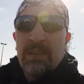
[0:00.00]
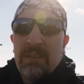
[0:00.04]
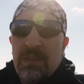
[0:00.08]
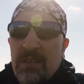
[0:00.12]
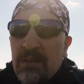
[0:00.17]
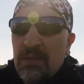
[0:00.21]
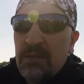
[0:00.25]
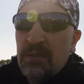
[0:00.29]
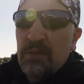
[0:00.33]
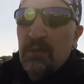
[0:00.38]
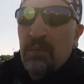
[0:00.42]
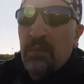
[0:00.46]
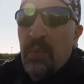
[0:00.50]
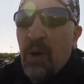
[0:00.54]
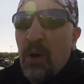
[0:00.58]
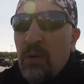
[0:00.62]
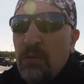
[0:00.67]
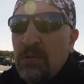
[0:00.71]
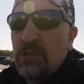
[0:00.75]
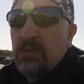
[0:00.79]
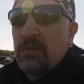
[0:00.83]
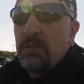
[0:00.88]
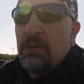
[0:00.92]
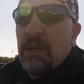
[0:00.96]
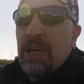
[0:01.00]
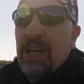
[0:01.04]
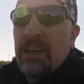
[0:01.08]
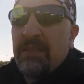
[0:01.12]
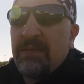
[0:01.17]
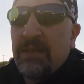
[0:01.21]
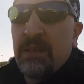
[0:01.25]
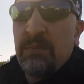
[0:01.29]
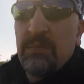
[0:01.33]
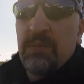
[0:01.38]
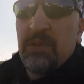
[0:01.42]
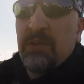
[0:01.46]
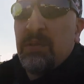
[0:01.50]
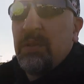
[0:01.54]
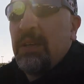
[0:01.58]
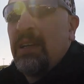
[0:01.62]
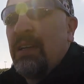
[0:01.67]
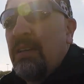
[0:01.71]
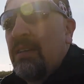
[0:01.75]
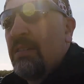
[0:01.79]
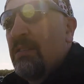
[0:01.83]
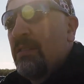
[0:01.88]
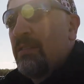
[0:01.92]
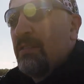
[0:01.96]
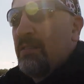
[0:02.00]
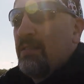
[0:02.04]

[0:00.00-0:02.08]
they're supposed to have them today